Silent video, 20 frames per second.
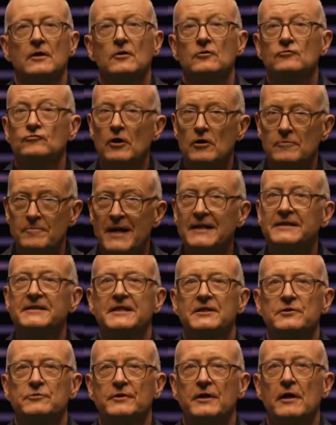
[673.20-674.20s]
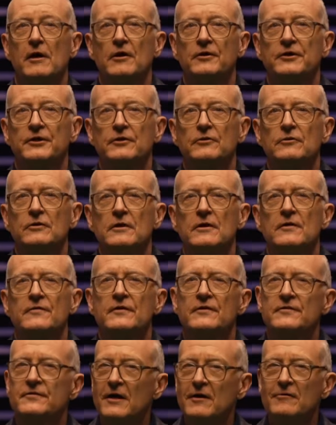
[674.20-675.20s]
Romantics would argue
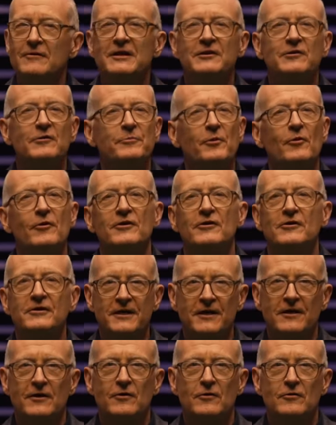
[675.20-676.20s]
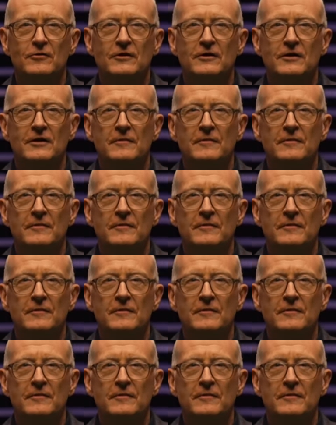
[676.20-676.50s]
that no little boy or girl